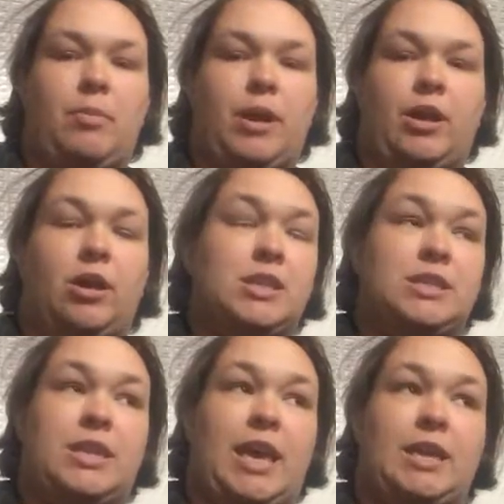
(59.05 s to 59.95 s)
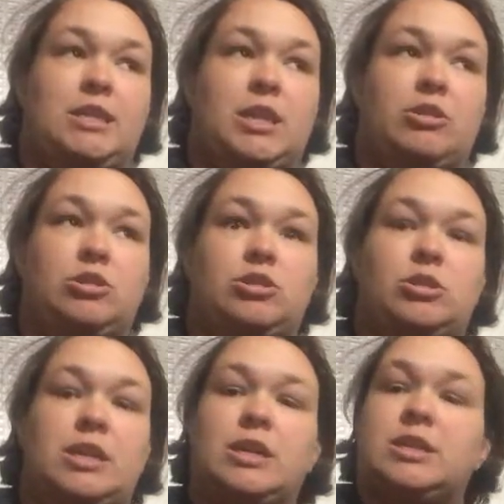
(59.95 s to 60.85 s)
But I honestly can't stare at the
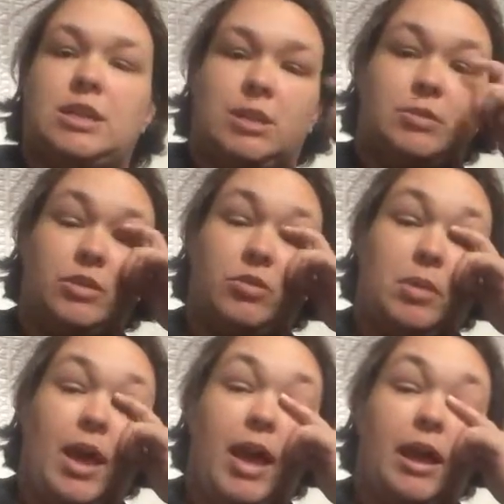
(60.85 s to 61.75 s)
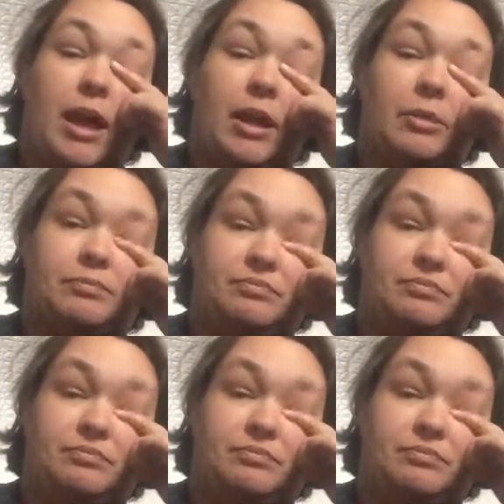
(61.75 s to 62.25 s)
screen because it keeps giving me a headache.